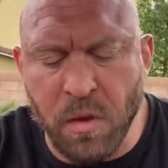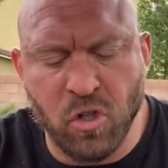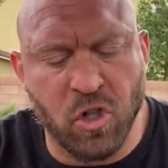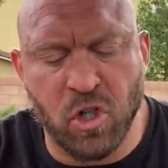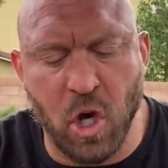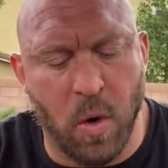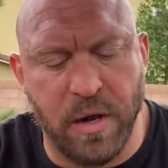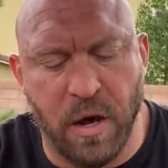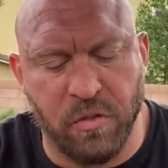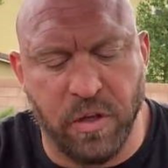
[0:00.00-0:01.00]
This is so
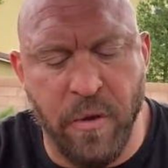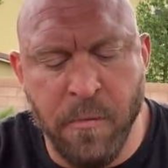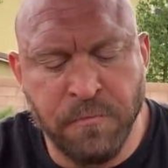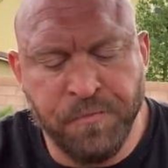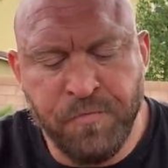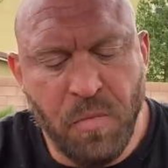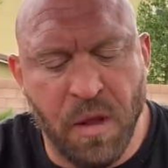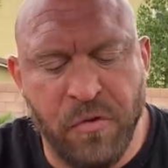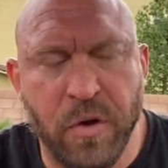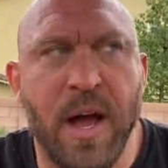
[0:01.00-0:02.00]
unhealthy.
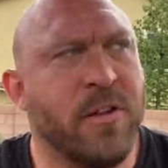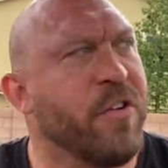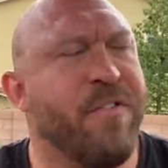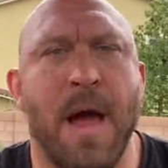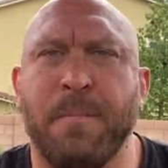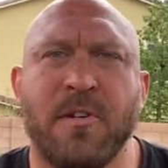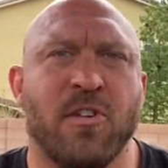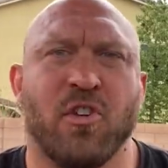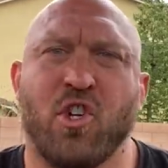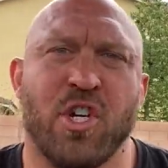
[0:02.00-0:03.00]
If you guys are fat
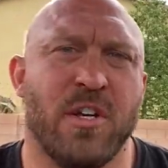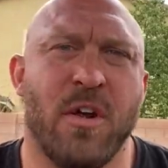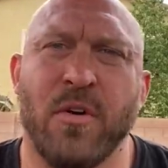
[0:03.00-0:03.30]
pieces of shit,